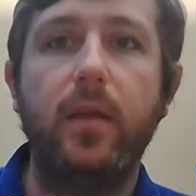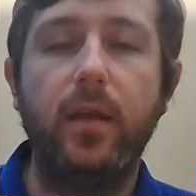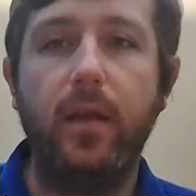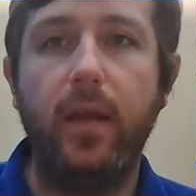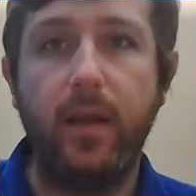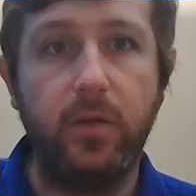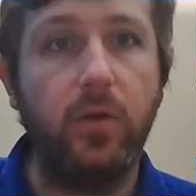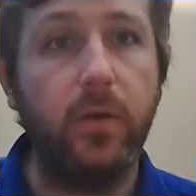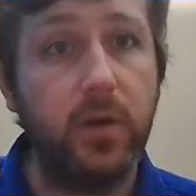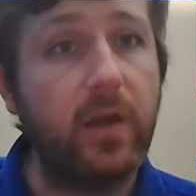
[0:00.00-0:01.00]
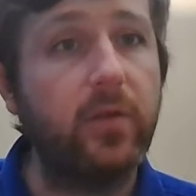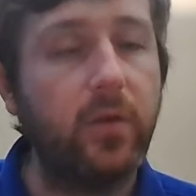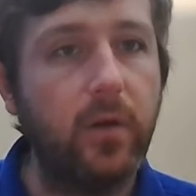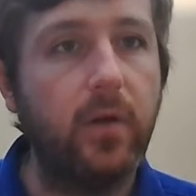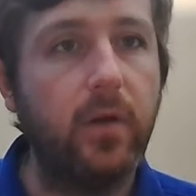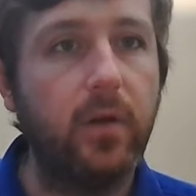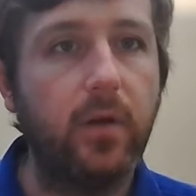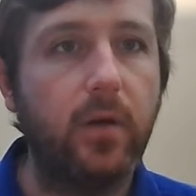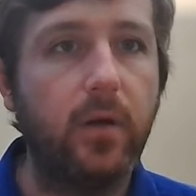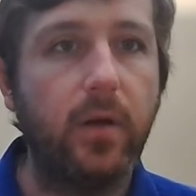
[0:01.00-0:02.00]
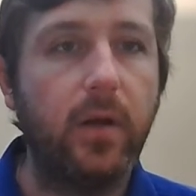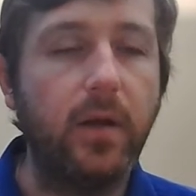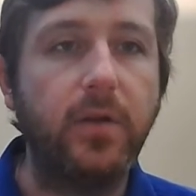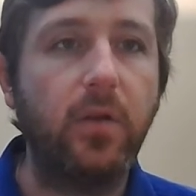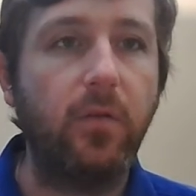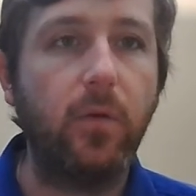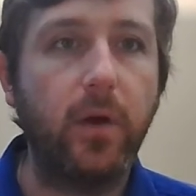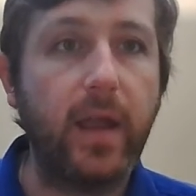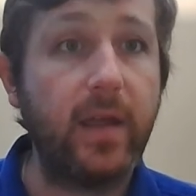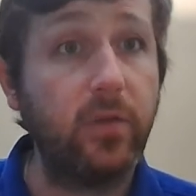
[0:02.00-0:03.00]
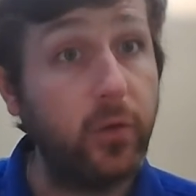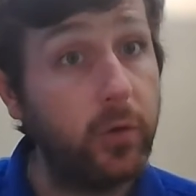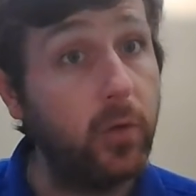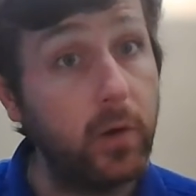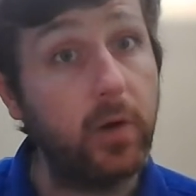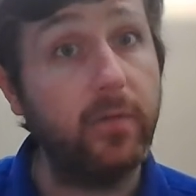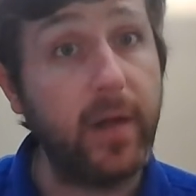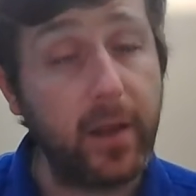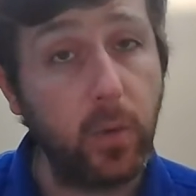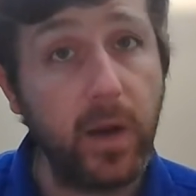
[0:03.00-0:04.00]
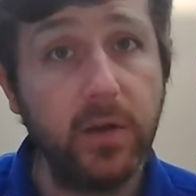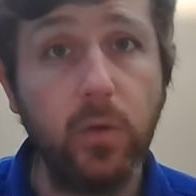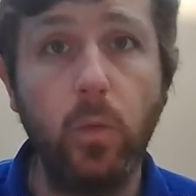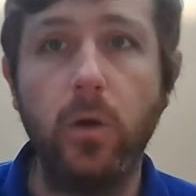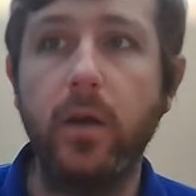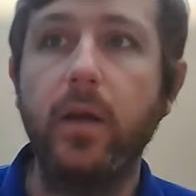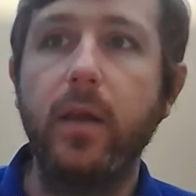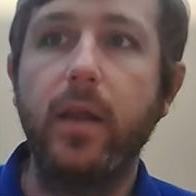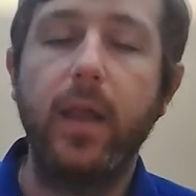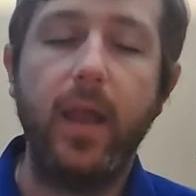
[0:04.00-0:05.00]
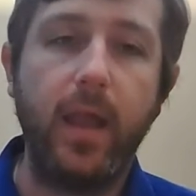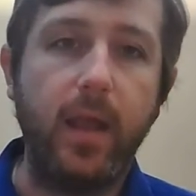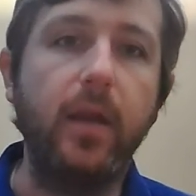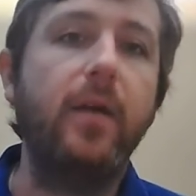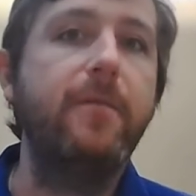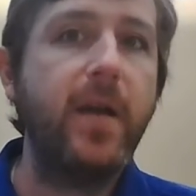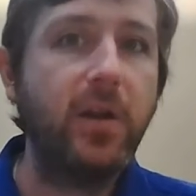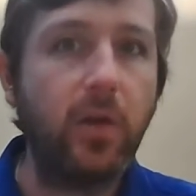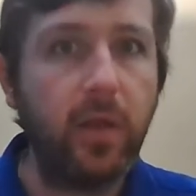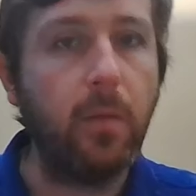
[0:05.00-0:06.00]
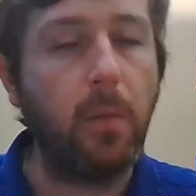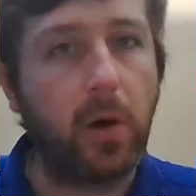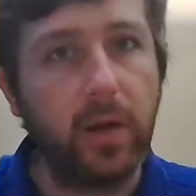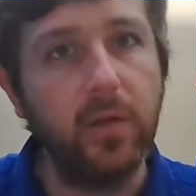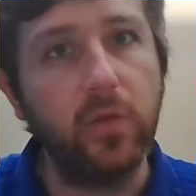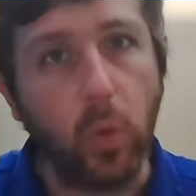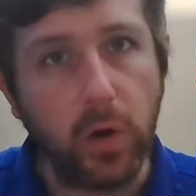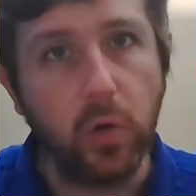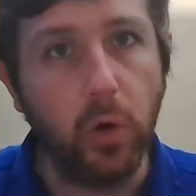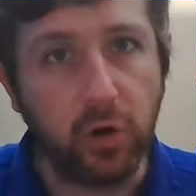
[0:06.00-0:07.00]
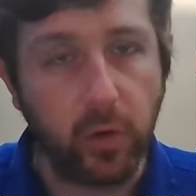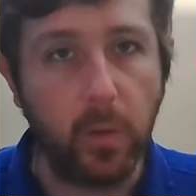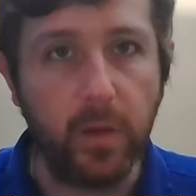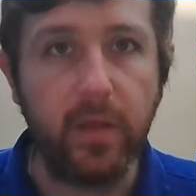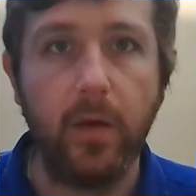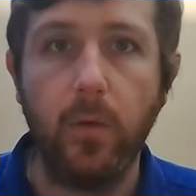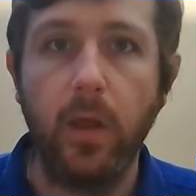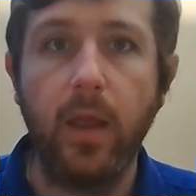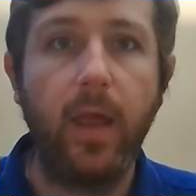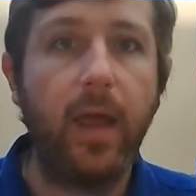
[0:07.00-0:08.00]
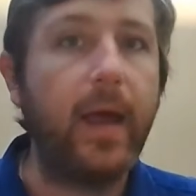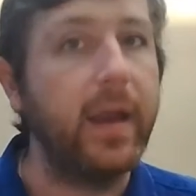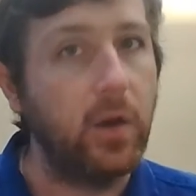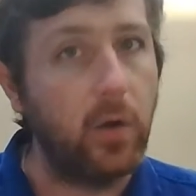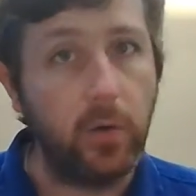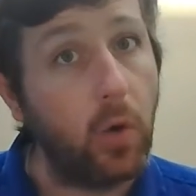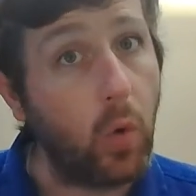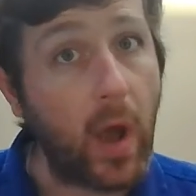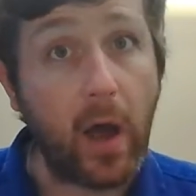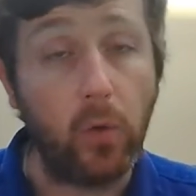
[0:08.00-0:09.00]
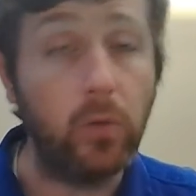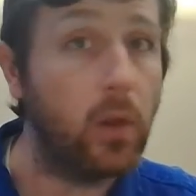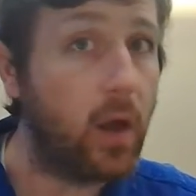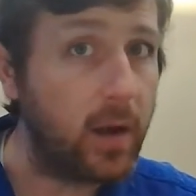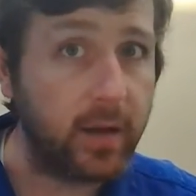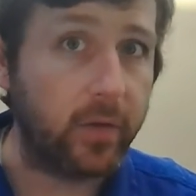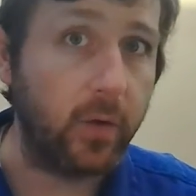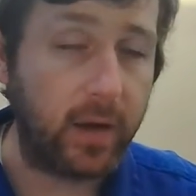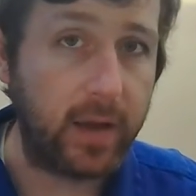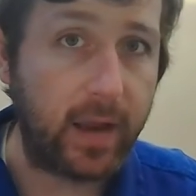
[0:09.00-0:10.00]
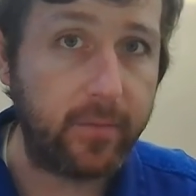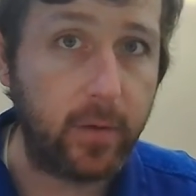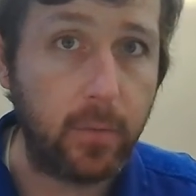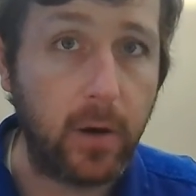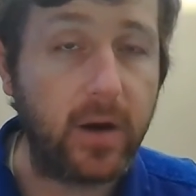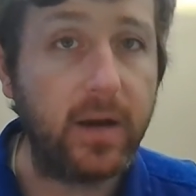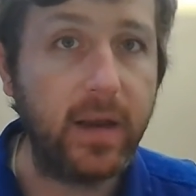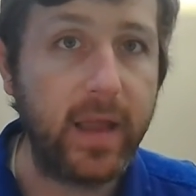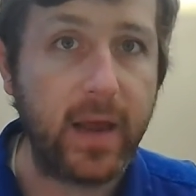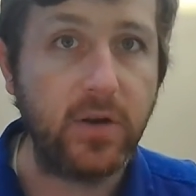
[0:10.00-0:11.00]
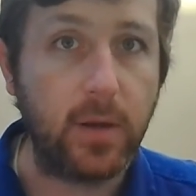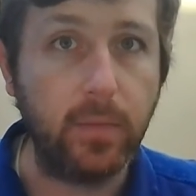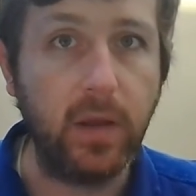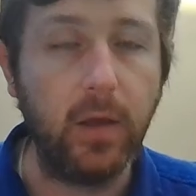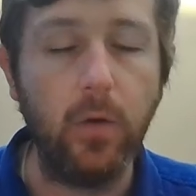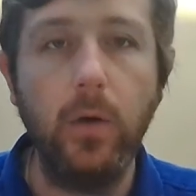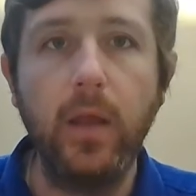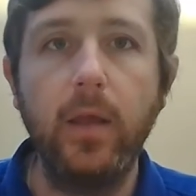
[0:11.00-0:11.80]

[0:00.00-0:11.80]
And you adjust your initial forecast. You do a good valuation work, and eventually the market is going to agree with you. I don't know how long it's going to take for the market to catch up to you,